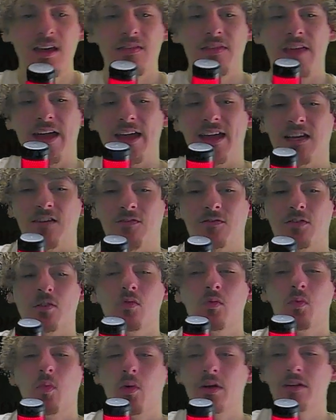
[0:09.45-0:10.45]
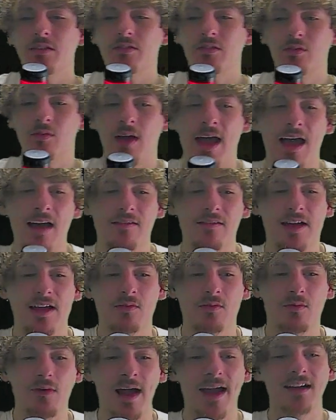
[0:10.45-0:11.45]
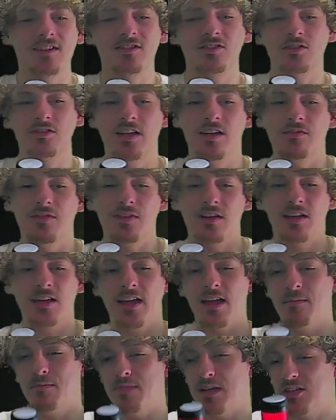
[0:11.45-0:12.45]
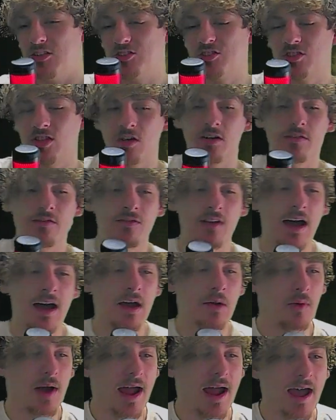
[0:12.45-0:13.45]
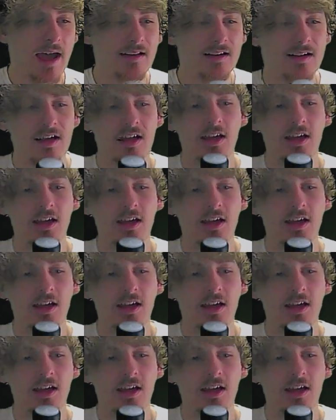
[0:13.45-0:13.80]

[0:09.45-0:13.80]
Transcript: that if you wanted to have a rat certificate and be a certified rat,